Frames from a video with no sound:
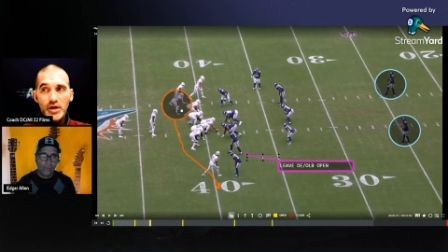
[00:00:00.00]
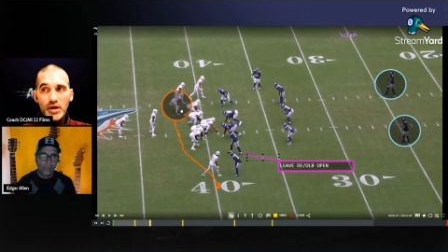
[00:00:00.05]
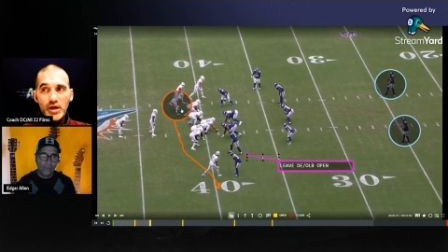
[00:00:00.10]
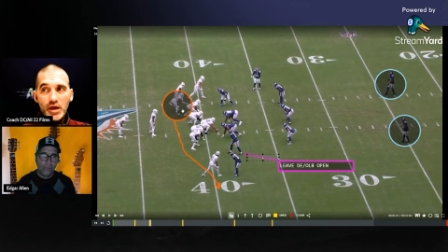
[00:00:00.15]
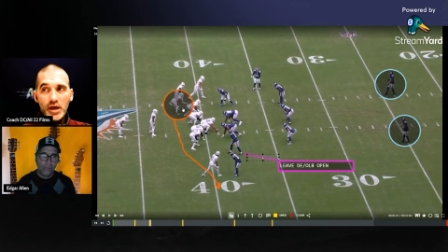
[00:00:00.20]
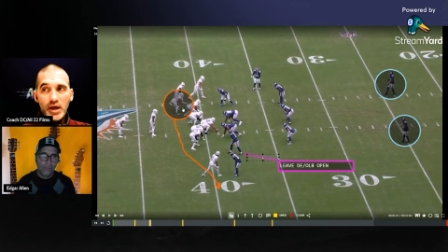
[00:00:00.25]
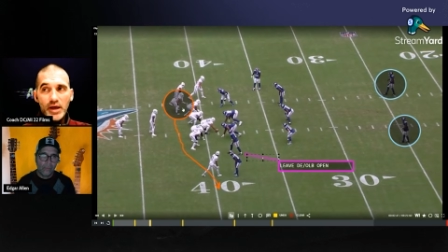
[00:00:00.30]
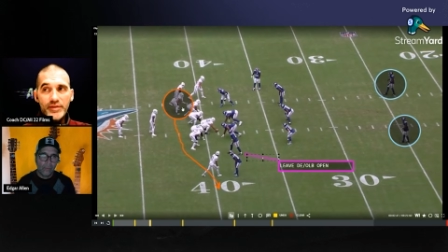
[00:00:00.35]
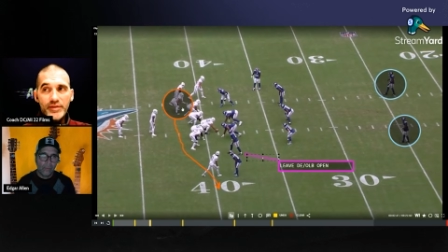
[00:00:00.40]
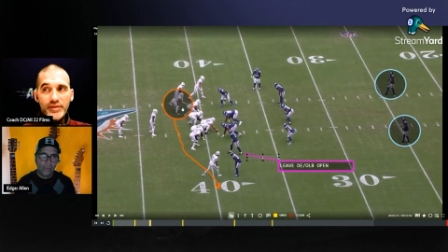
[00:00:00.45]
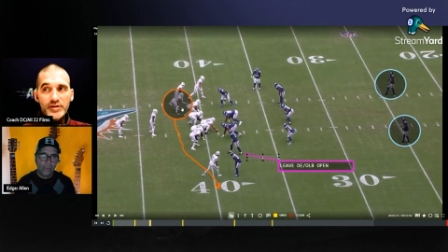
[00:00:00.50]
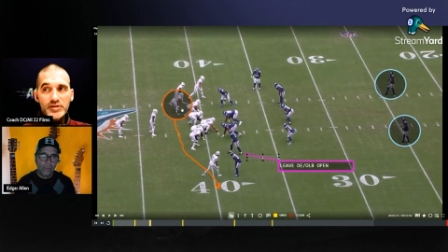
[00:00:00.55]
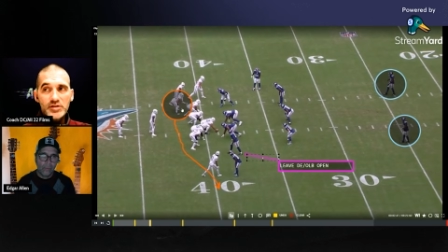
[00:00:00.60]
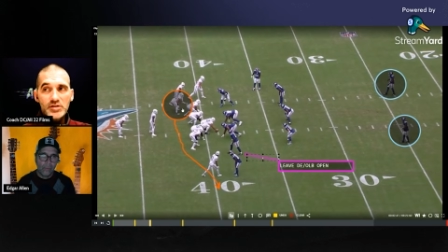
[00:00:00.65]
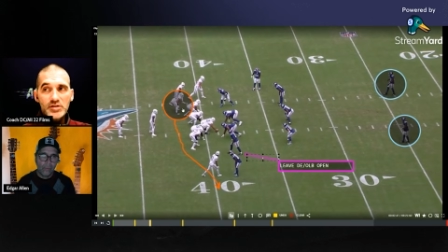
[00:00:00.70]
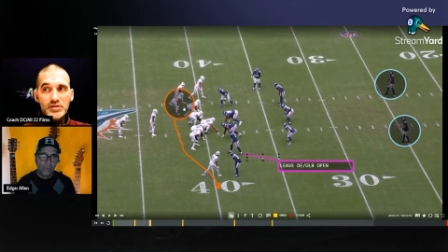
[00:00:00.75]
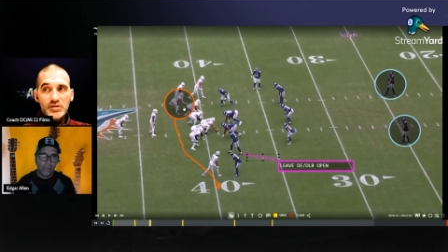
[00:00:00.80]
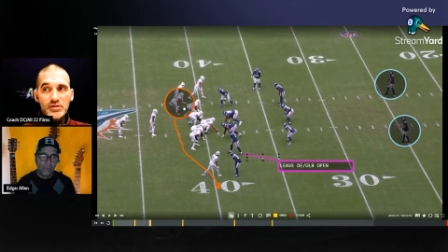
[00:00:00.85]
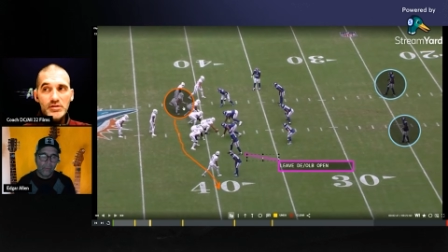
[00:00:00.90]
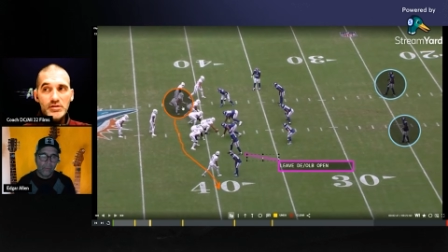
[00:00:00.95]
and
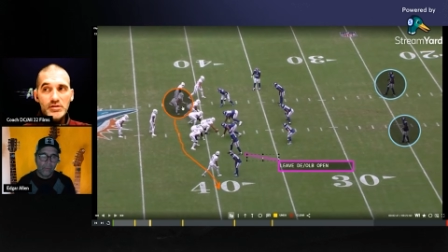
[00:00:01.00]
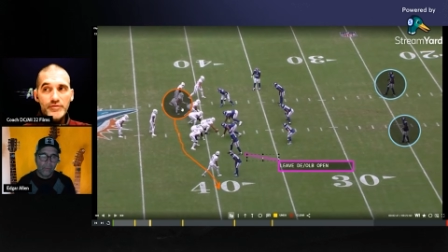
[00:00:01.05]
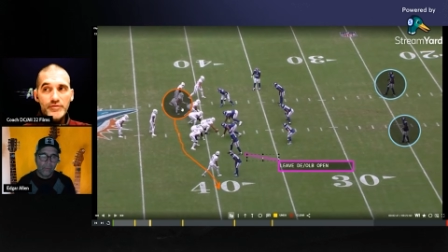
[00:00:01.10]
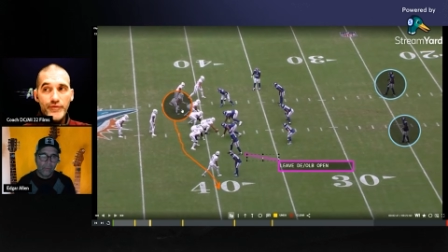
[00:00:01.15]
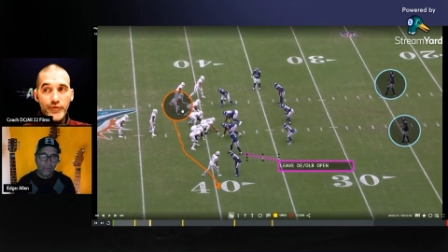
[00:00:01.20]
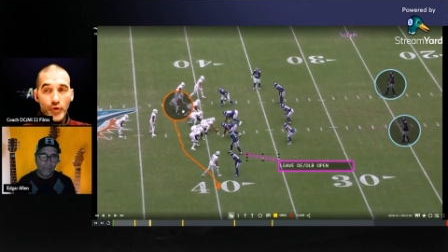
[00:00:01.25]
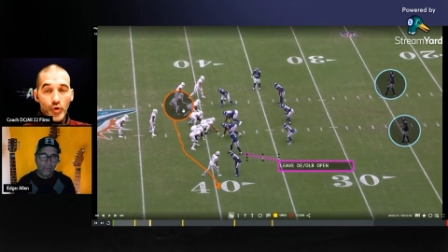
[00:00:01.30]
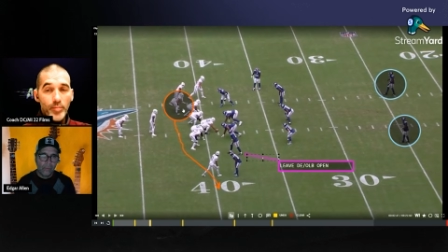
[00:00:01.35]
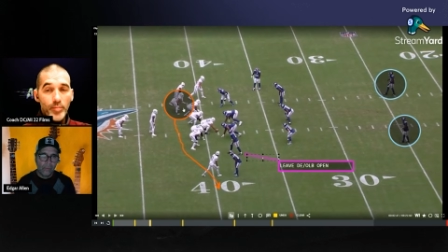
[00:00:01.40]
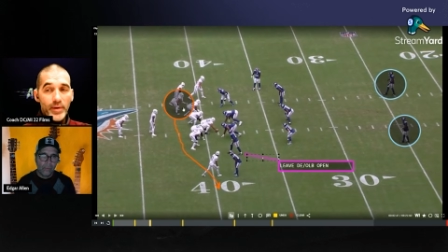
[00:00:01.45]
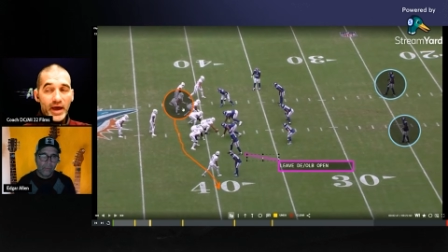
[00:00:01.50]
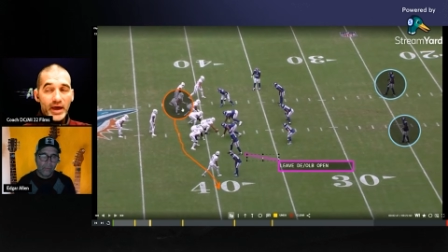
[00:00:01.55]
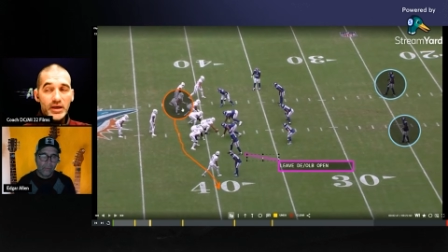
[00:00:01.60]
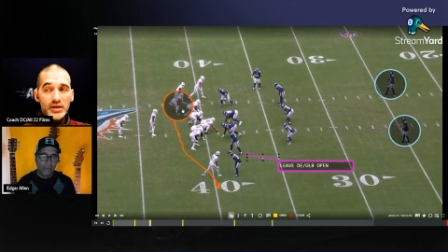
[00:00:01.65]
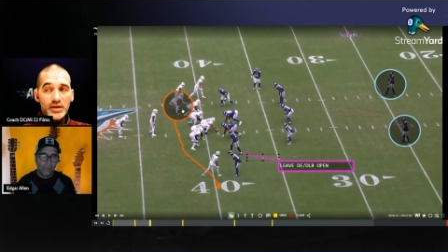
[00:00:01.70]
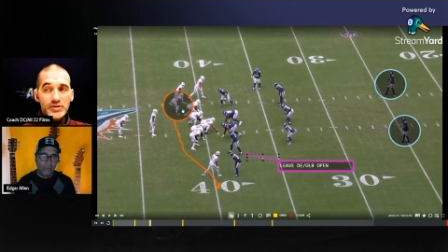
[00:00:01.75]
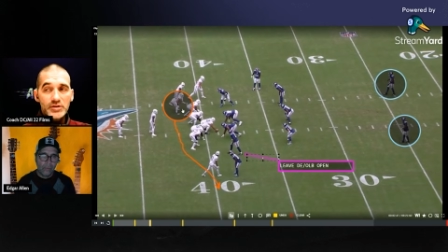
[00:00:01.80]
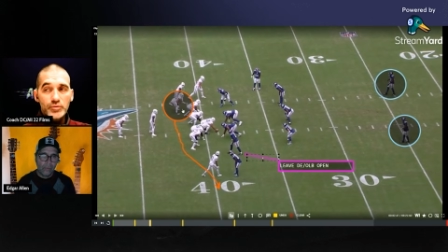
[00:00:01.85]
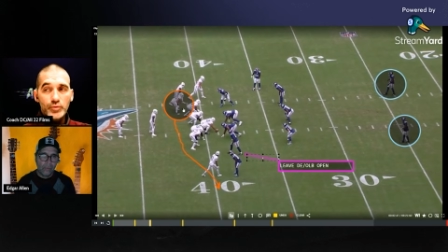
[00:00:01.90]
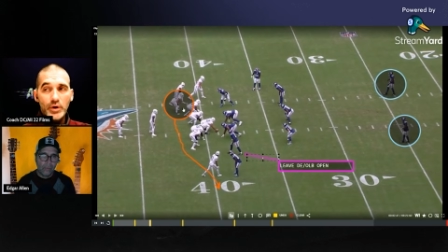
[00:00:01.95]
this fullback
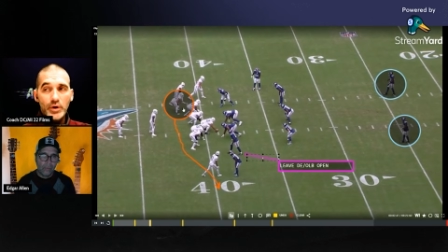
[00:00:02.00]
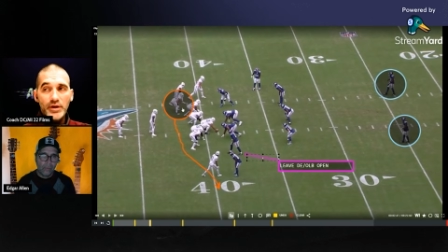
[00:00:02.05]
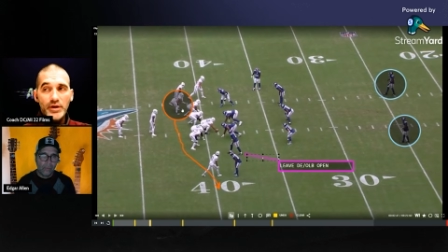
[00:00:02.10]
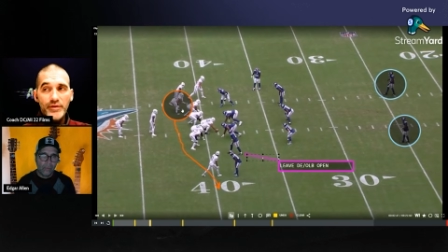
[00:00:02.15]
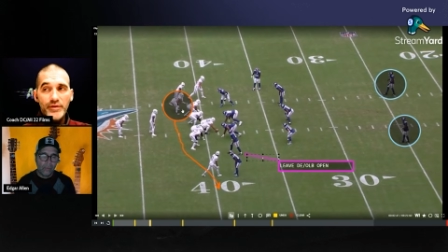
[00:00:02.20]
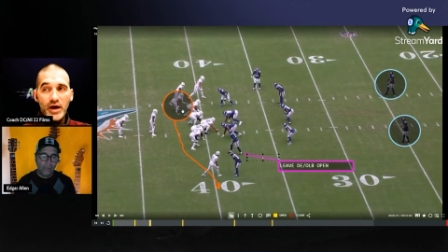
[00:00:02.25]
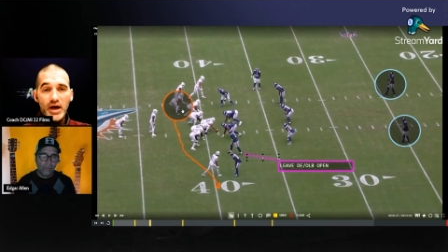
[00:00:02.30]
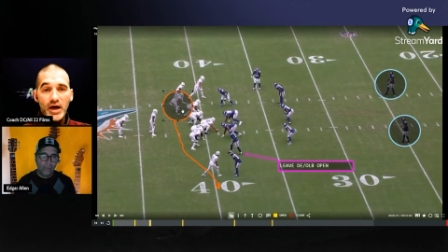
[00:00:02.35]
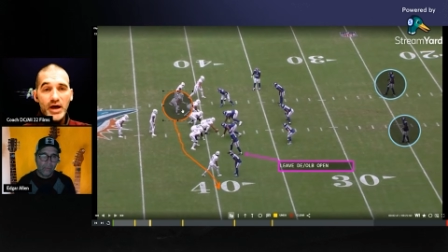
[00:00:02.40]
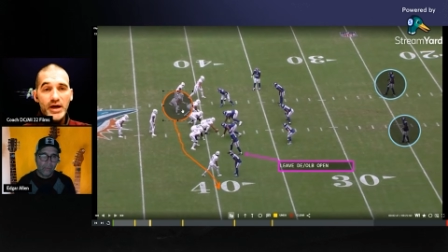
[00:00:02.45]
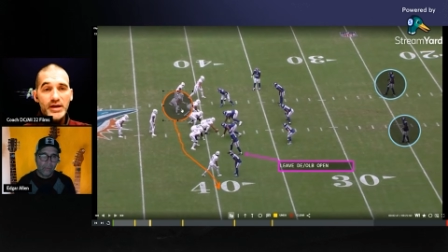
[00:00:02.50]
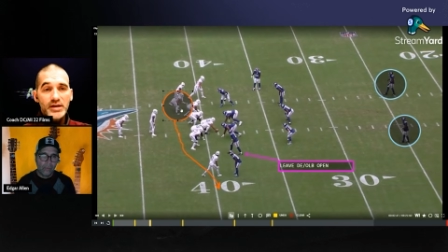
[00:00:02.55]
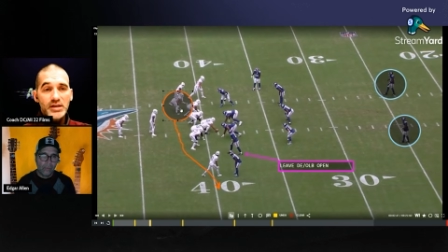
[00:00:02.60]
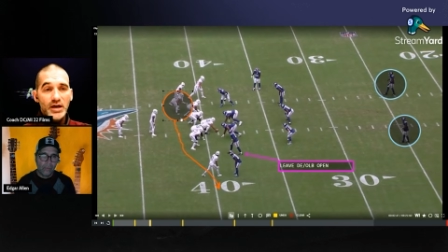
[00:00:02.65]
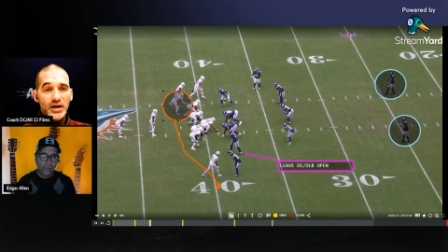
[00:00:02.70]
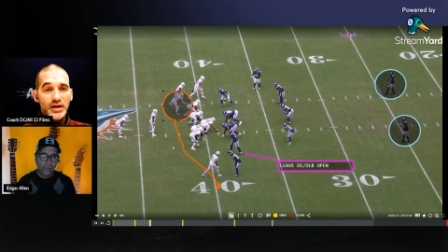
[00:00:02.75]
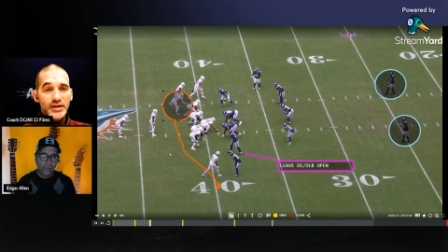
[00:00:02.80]
is running the hide